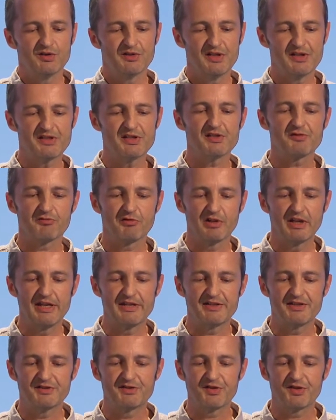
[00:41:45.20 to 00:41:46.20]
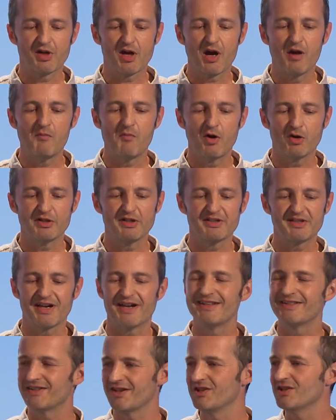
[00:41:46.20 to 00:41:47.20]
this is related to the
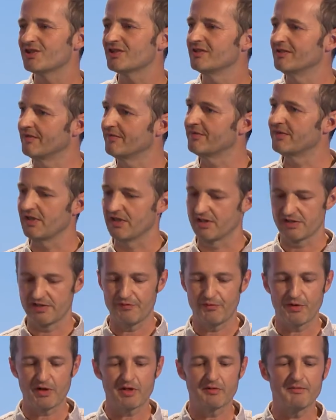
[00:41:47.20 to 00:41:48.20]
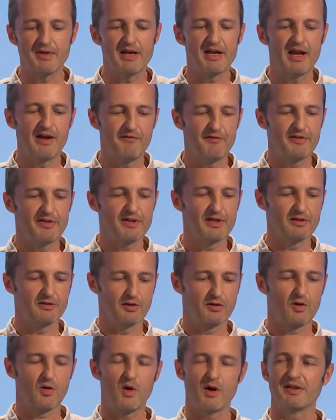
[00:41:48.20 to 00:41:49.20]
commoditization of things. If we can make everything
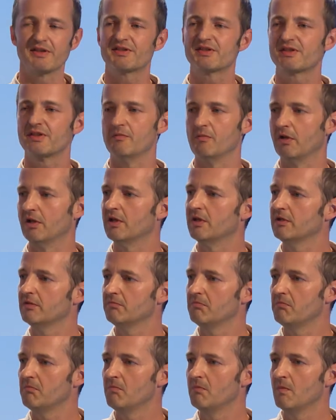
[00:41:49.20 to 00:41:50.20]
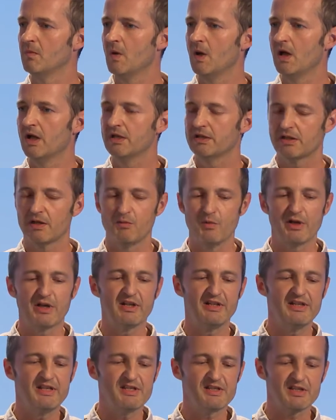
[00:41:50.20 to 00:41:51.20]
look quite similar, then we
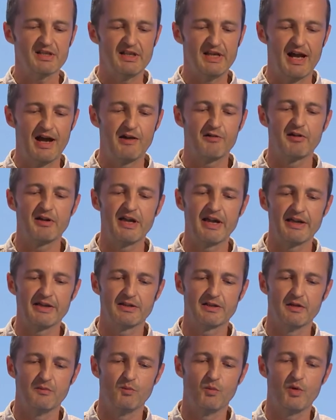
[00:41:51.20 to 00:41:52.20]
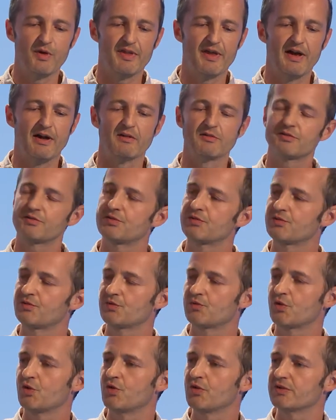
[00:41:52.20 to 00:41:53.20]
can easily aggregate them without
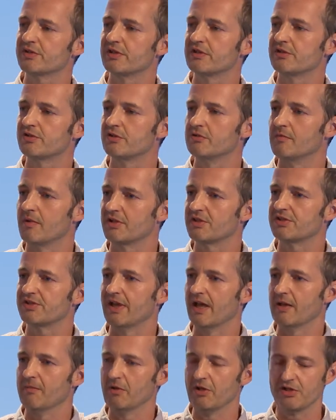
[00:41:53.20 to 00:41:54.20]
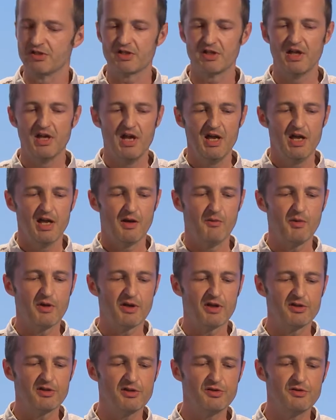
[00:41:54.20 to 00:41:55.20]
causing too much damage, and we
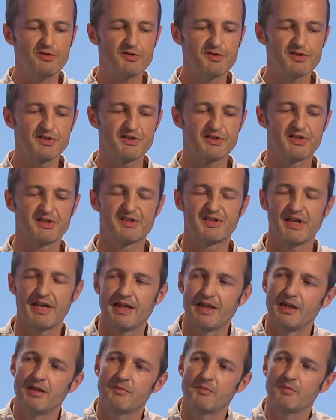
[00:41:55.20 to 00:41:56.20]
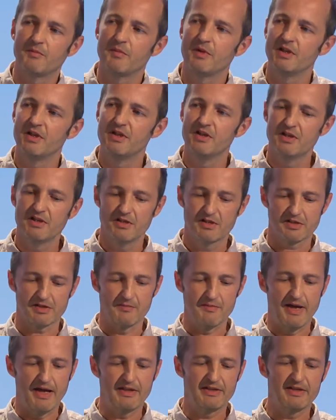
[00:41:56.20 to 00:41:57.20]
can use the same
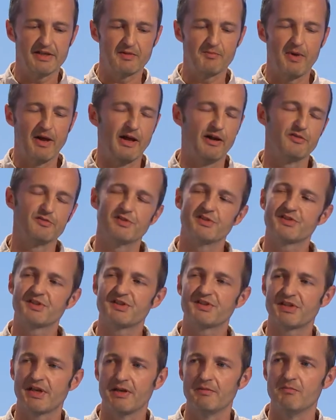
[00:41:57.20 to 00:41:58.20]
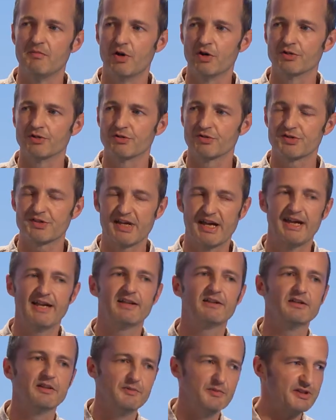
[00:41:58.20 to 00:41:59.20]
semantic boundaries, the same modules to
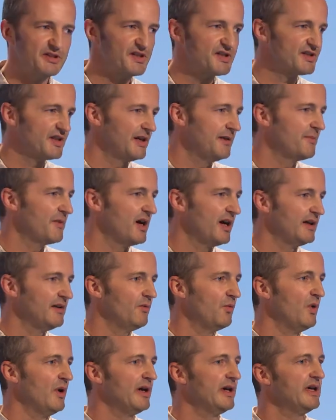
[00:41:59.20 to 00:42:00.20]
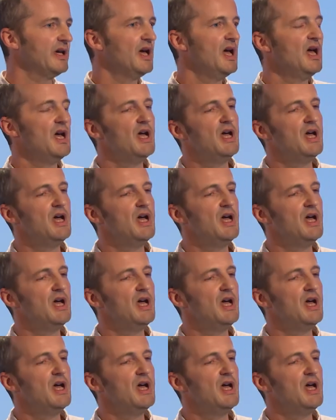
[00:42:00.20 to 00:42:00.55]
handle them in the same kind of way.